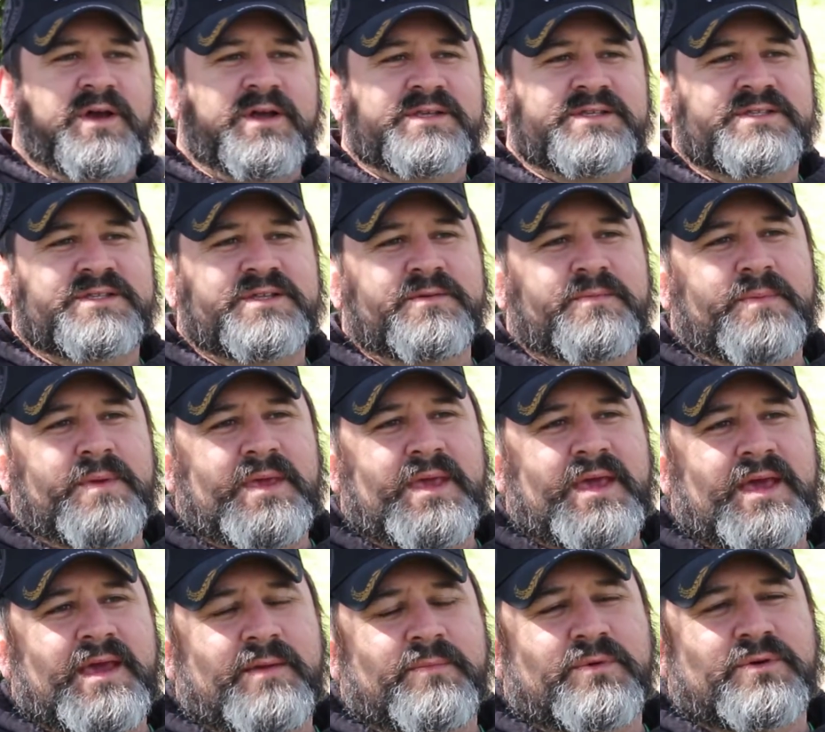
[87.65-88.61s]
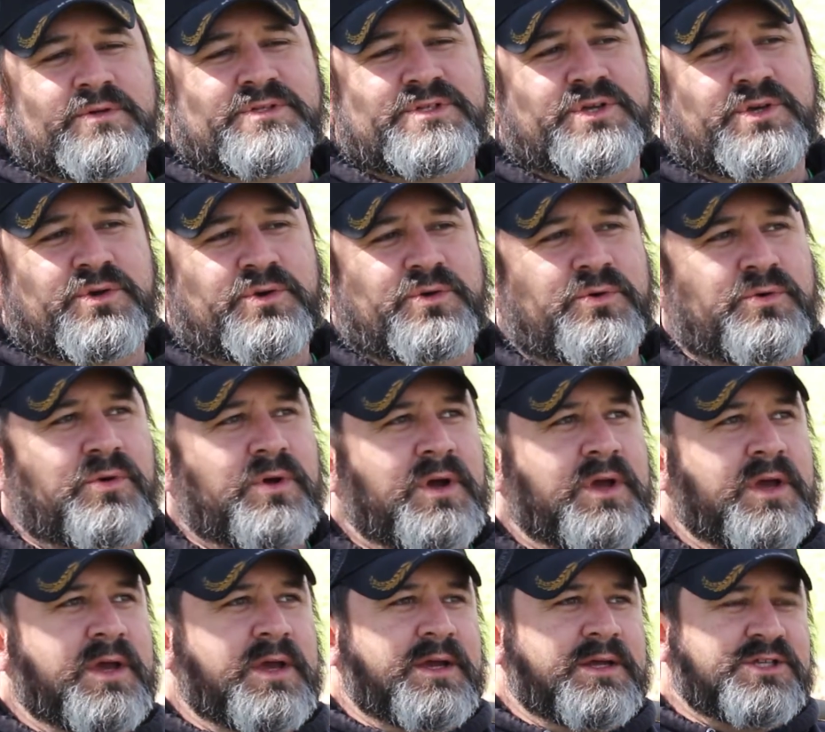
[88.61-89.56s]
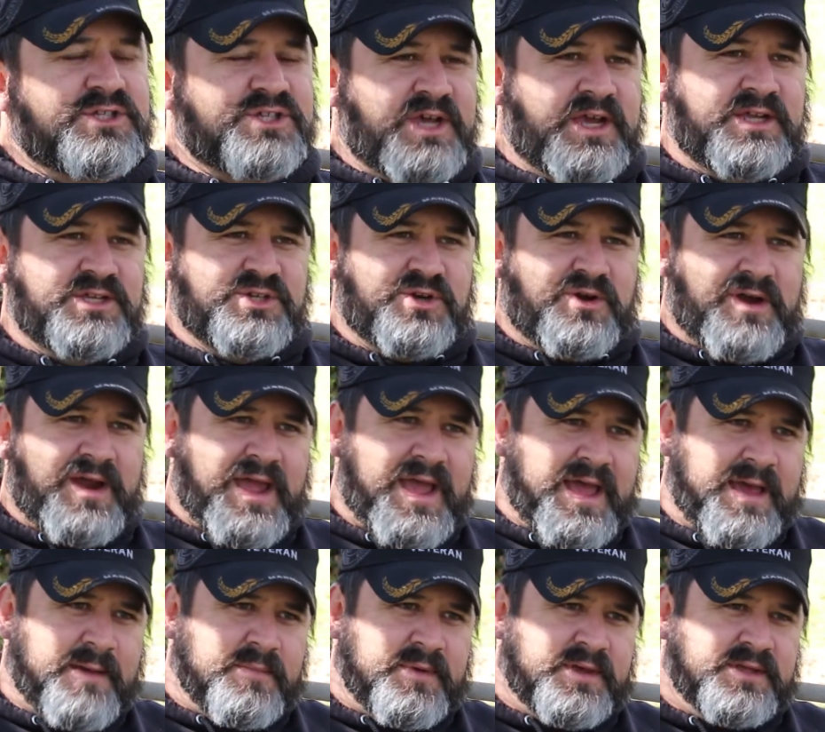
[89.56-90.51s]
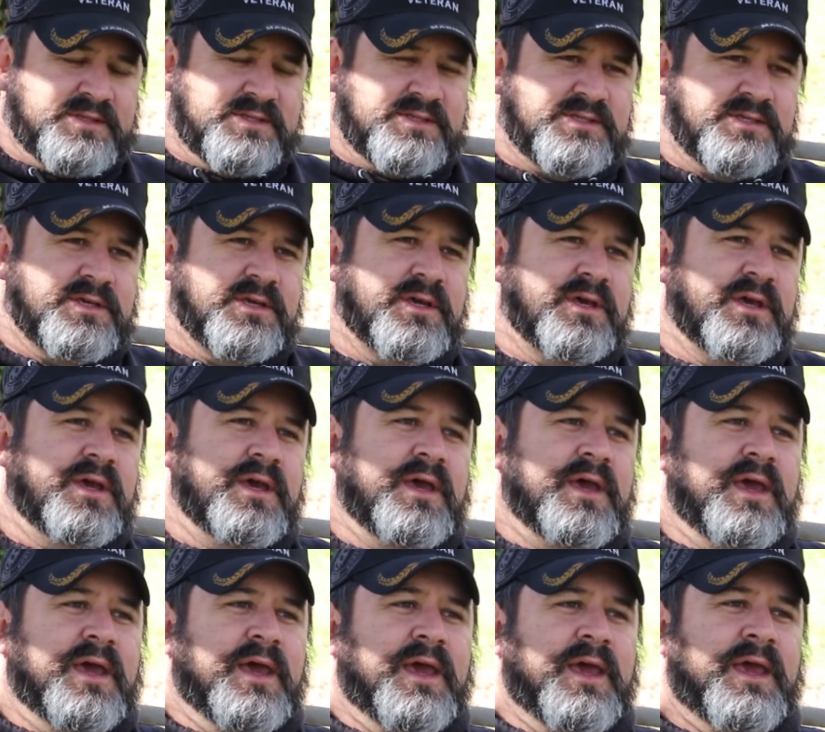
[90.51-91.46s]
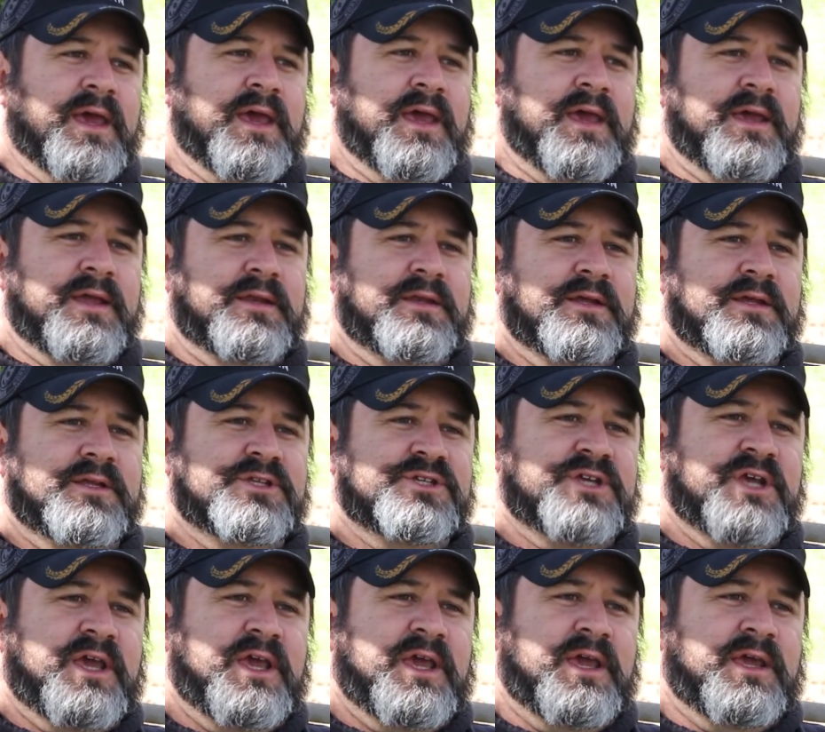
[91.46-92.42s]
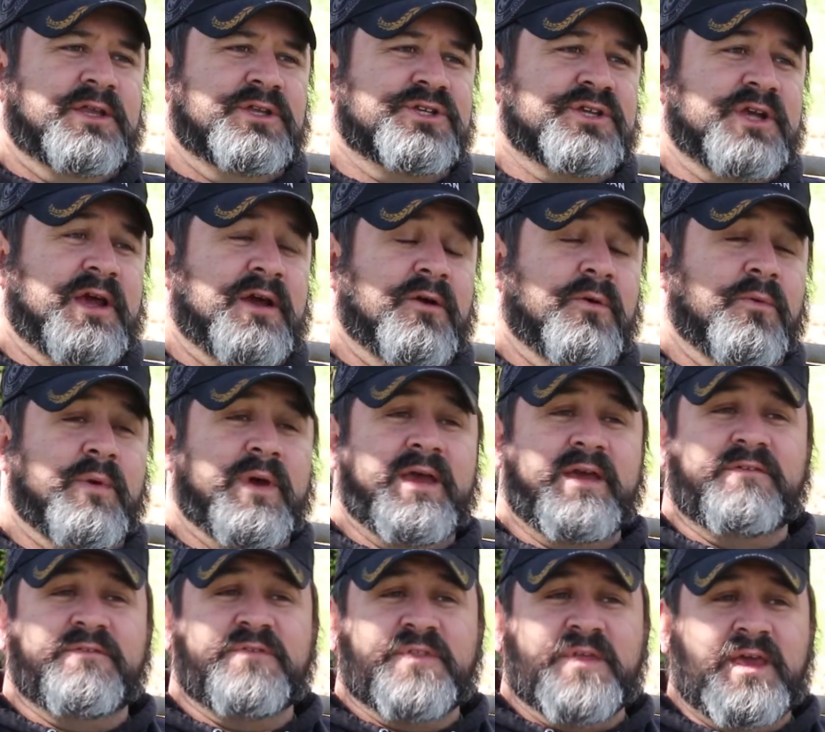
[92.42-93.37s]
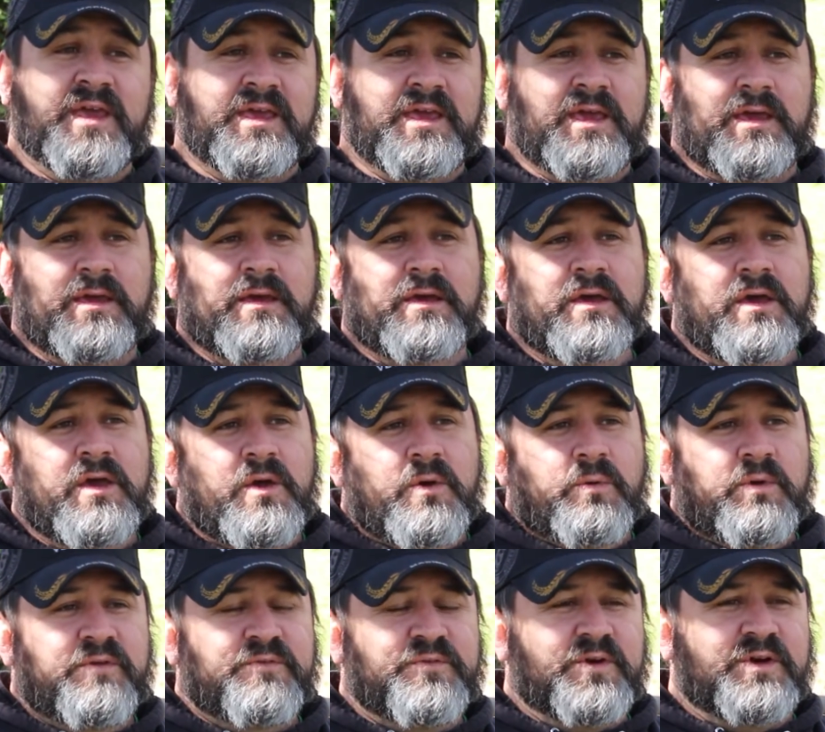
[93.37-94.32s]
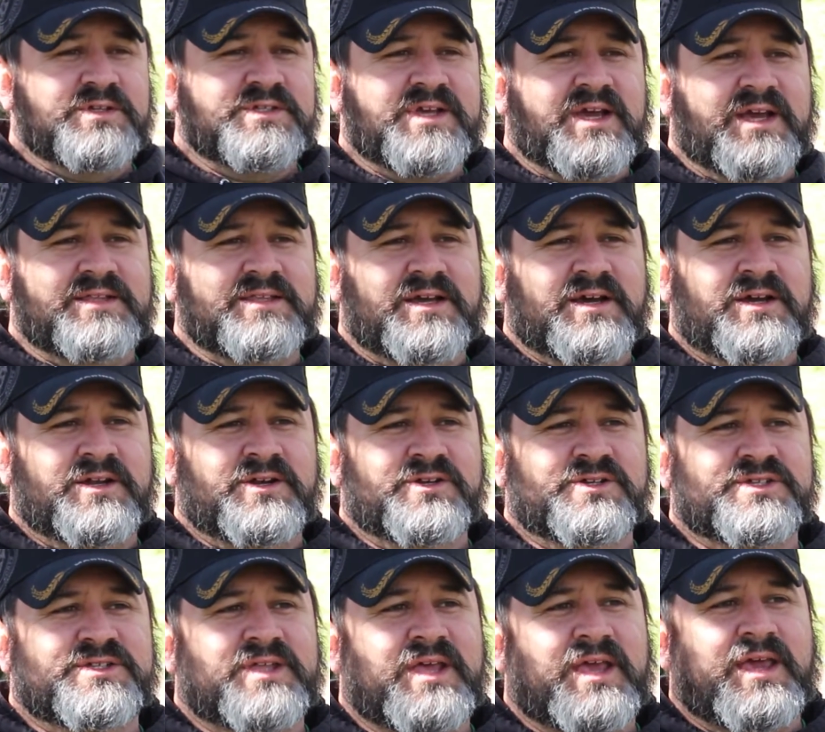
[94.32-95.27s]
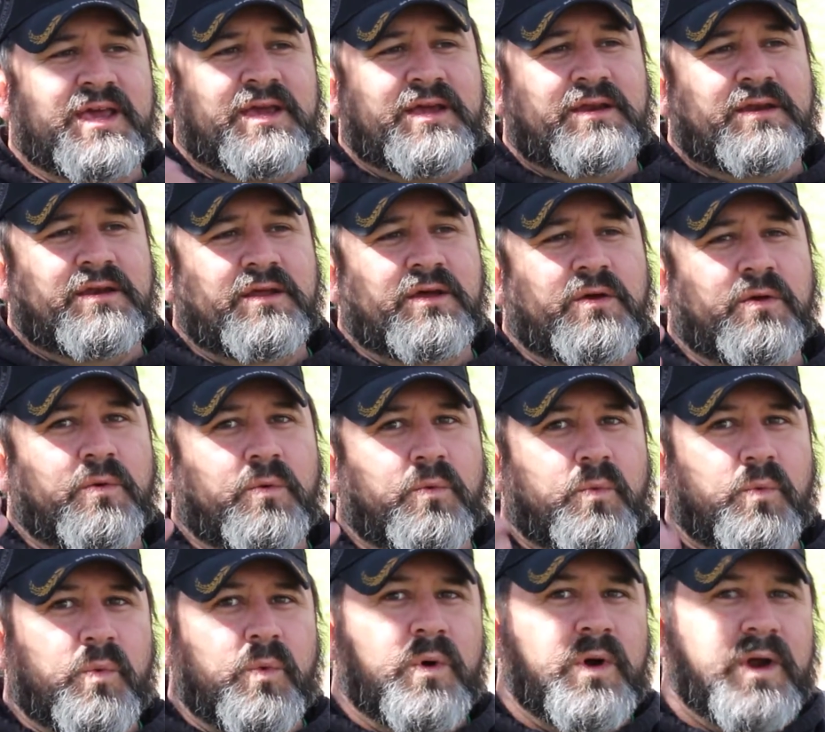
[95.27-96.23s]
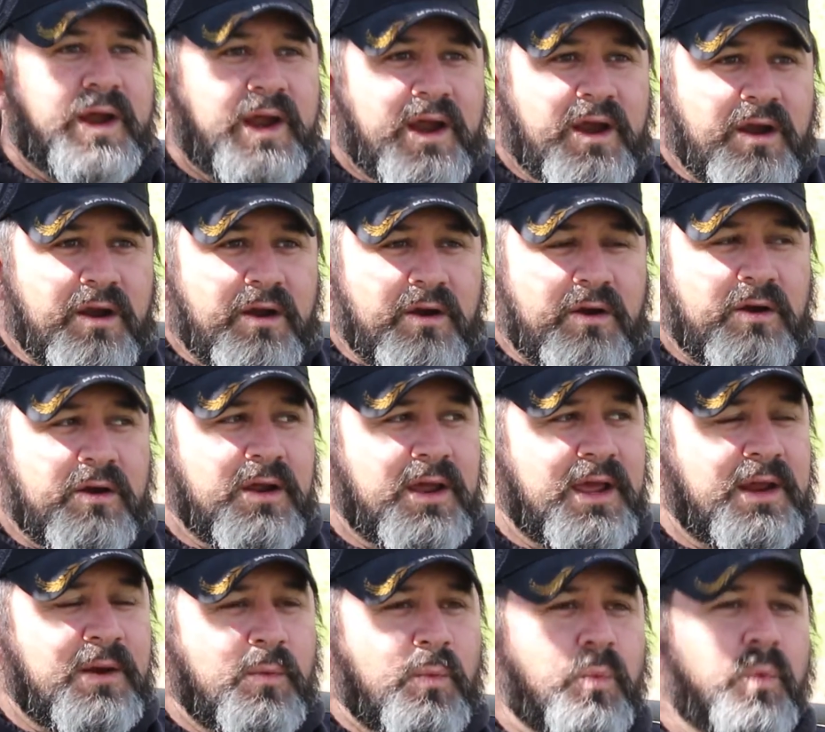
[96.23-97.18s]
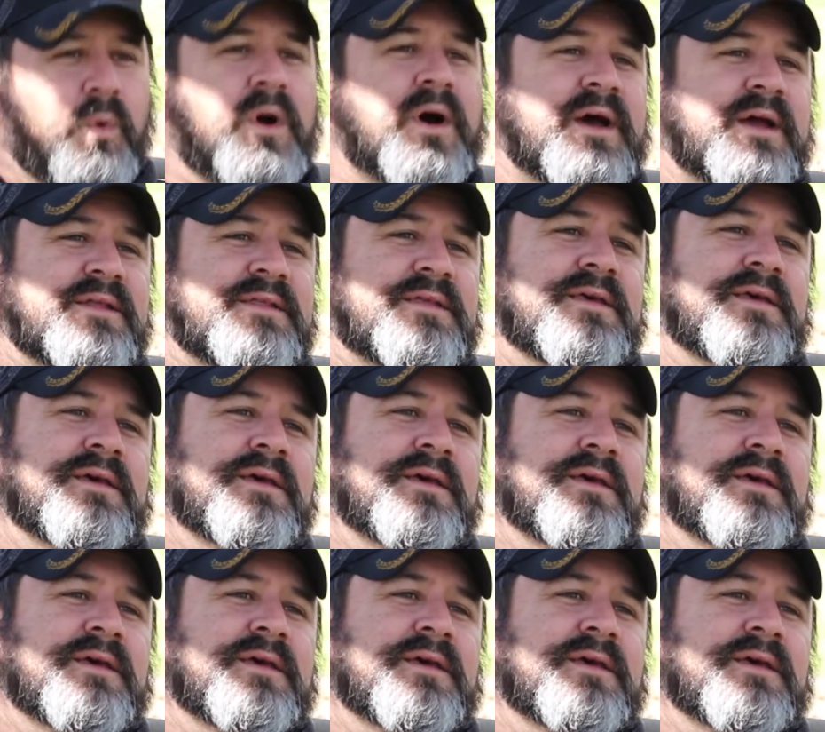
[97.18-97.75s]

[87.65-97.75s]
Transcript: us to be able to change our habits and change our way of thinking, we first got to understand where and what